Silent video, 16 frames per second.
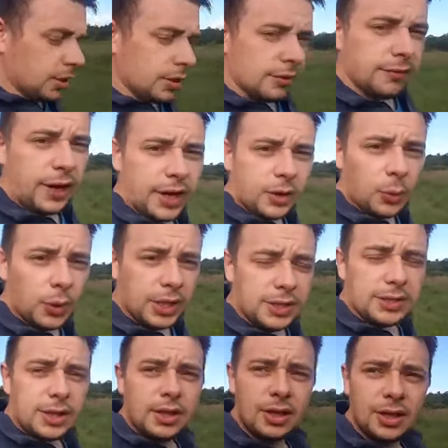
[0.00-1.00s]

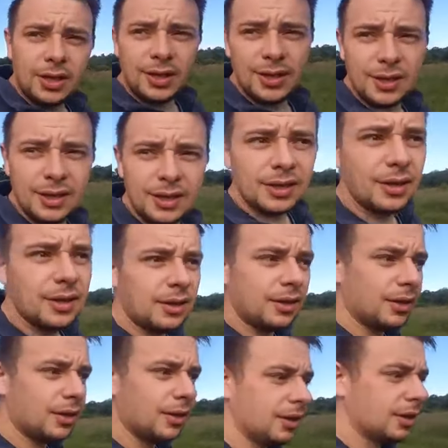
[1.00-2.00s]
fireweed.
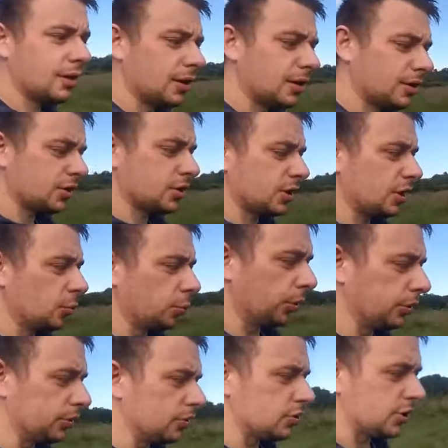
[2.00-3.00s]
It's in
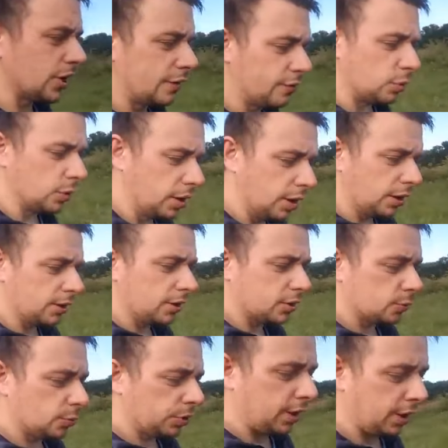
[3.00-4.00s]
abundance everywhere.
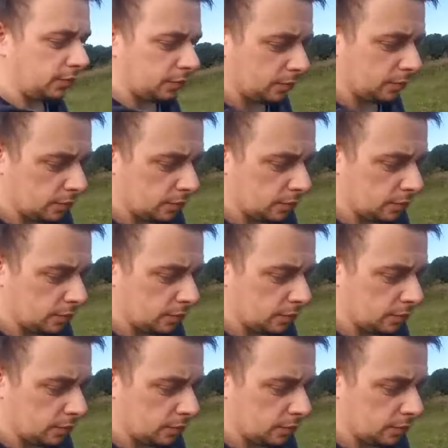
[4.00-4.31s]
It's pretty